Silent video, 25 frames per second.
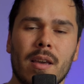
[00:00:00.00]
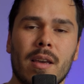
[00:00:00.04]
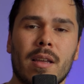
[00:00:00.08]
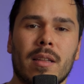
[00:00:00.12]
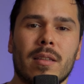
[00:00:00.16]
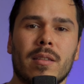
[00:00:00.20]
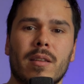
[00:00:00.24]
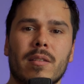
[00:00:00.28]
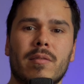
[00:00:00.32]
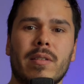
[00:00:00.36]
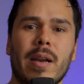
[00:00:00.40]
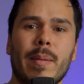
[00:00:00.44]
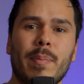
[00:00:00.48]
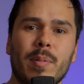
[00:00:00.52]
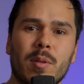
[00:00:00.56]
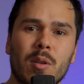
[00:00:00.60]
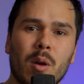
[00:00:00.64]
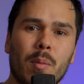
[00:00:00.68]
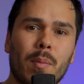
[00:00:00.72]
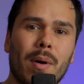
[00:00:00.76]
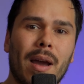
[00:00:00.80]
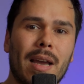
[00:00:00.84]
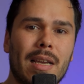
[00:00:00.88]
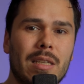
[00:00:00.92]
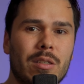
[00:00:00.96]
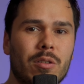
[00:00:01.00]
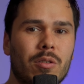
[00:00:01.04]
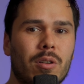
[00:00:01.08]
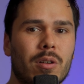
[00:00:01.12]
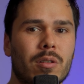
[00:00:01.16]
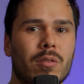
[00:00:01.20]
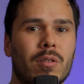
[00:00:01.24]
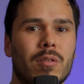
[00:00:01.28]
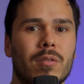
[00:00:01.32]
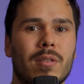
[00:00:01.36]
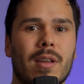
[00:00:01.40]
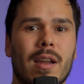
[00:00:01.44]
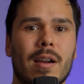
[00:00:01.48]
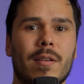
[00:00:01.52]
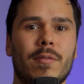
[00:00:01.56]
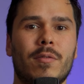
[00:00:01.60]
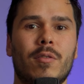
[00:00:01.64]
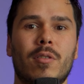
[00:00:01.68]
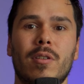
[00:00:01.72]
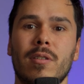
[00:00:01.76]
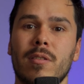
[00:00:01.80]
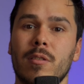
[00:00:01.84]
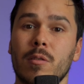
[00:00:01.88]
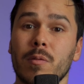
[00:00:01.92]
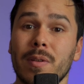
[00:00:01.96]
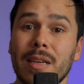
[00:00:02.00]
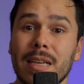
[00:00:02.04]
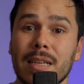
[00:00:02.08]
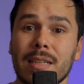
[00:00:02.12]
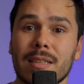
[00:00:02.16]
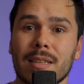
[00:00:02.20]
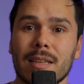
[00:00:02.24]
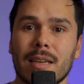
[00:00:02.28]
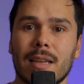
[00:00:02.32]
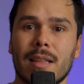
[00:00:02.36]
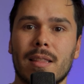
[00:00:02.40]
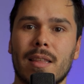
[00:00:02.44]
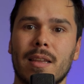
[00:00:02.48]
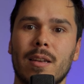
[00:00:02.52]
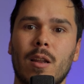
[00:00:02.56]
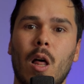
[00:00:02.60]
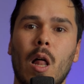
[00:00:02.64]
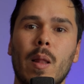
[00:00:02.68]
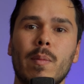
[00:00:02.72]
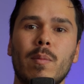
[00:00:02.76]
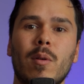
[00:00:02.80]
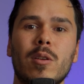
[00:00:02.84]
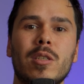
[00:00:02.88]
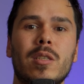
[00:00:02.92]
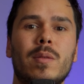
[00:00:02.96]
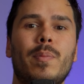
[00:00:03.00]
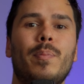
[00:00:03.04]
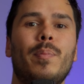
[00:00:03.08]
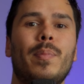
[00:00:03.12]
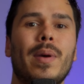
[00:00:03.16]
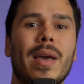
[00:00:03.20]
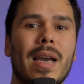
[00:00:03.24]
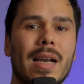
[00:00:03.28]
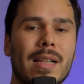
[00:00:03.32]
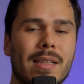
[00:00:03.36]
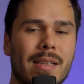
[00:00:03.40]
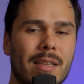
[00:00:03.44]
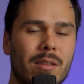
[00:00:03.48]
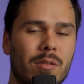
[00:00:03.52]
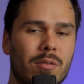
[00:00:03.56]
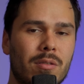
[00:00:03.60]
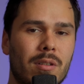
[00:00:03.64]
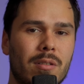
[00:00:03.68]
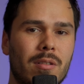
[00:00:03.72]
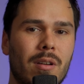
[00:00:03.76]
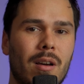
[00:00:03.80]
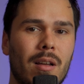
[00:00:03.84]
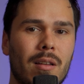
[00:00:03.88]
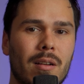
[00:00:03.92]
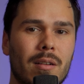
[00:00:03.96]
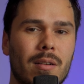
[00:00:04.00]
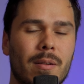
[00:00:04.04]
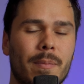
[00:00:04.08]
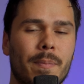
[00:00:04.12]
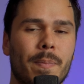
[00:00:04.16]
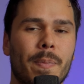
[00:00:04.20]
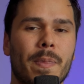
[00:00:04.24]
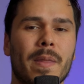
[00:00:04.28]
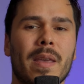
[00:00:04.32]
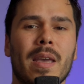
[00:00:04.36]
The Cryptomize Oracle therefore tweaked it and almost pegged it to the dollar.